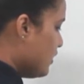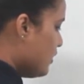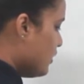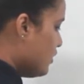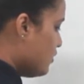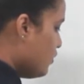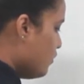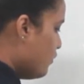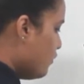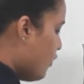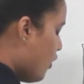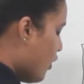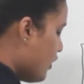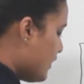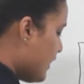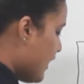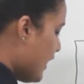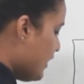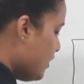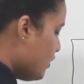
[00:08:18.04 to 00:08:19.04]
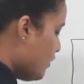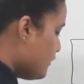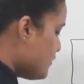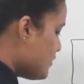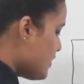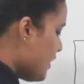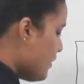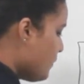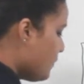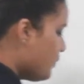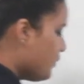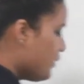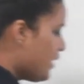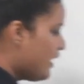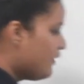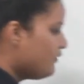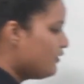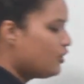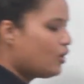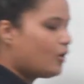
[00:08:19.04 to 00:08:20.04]
So what kind of shape
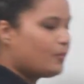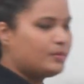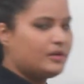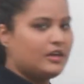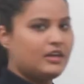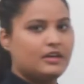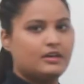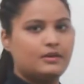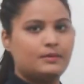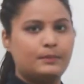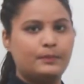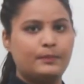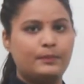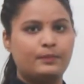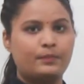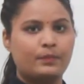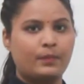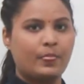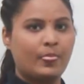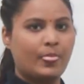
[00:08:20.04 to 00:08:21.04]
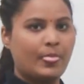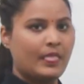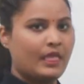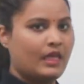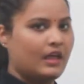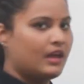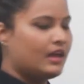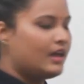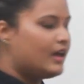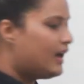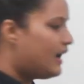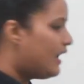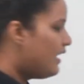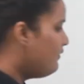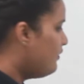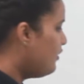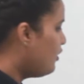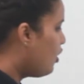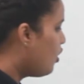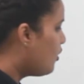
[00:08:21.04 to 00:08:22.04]
I will obtain? I
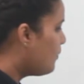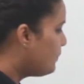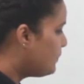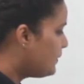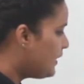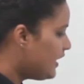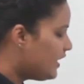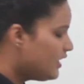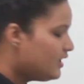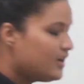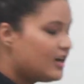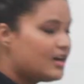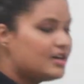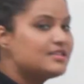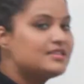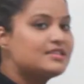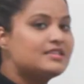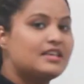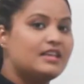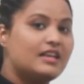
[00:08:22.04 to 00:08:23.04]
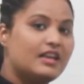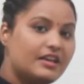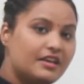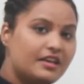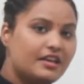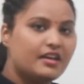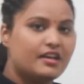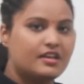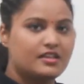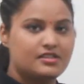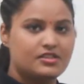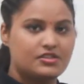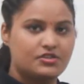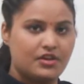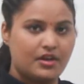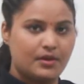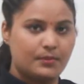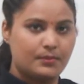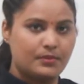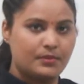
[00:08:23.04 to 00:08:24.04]
will obtain a cylindrical
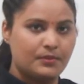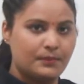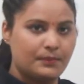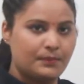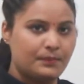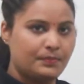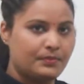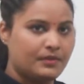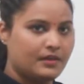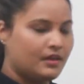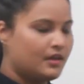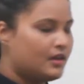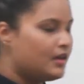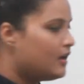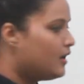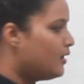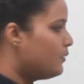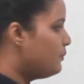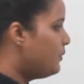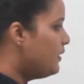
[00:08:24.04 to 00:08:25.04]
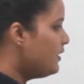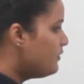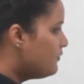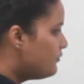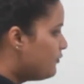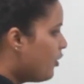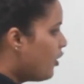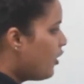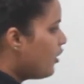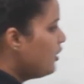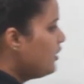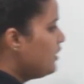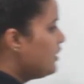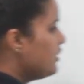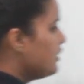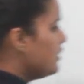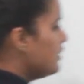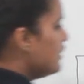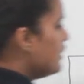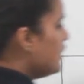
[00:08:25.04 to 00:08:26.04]
shape. But what
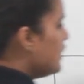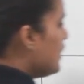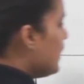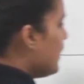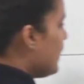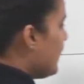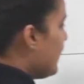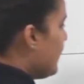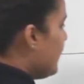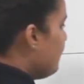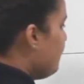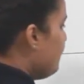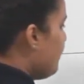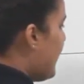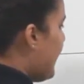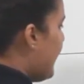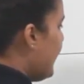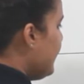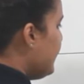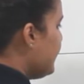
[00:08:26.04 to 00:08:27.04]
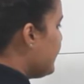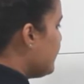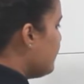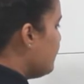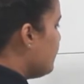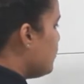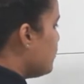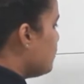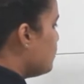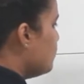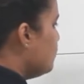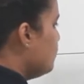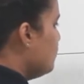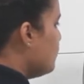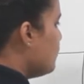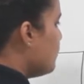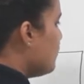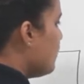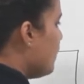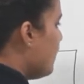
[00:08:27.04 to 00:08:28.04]
if I'll give
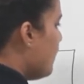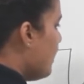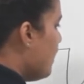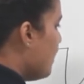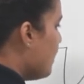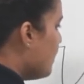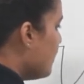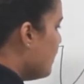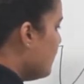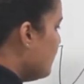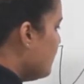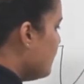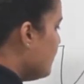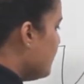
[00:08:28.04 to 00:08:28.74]
you a